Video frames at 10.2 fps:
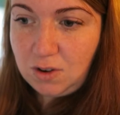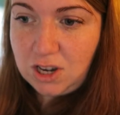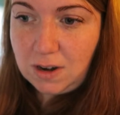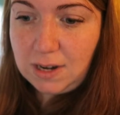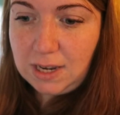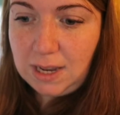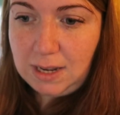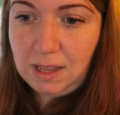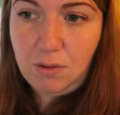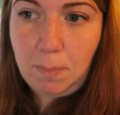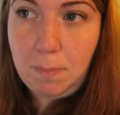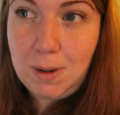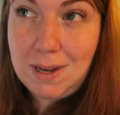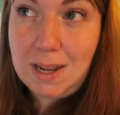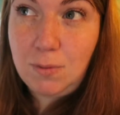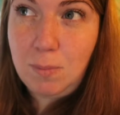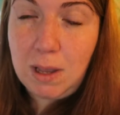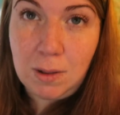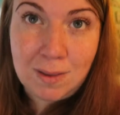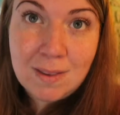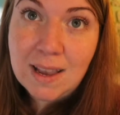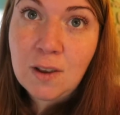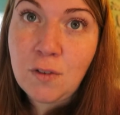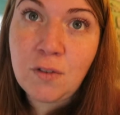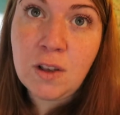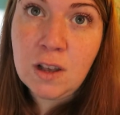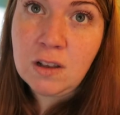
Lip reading: to charity any equipment that would be unsafe.